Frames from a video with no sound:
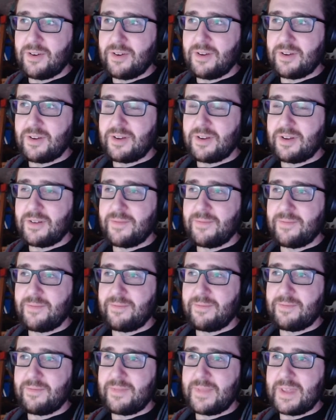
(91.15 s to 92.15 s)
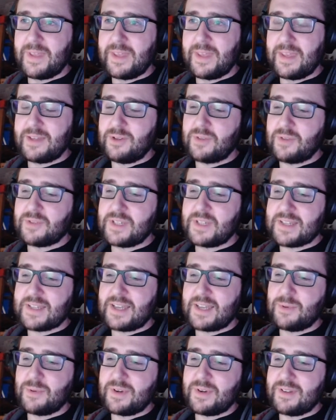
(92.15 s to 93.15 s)
and you have to
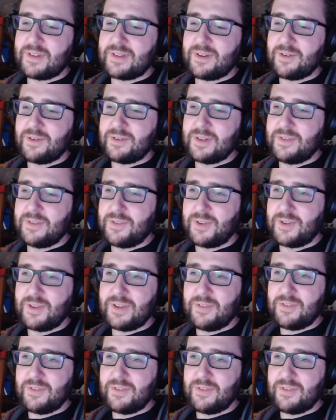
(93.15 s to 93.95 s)
decide whether if you